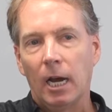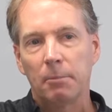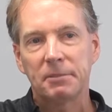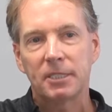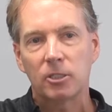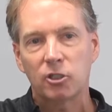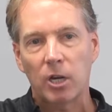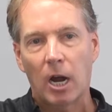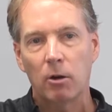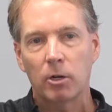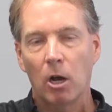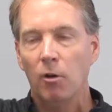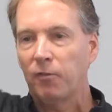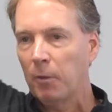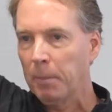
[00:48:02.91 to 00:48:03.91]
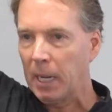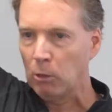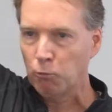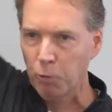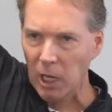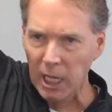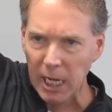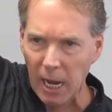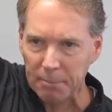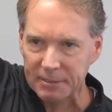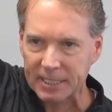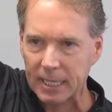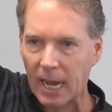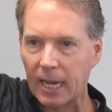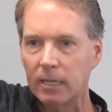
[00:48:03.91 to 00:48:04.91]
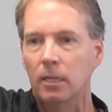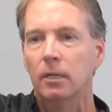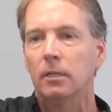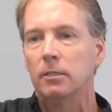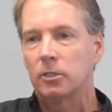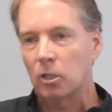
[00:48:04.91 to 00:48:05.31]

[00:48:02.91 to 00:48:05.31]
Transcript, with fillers: helps the child go from being really upset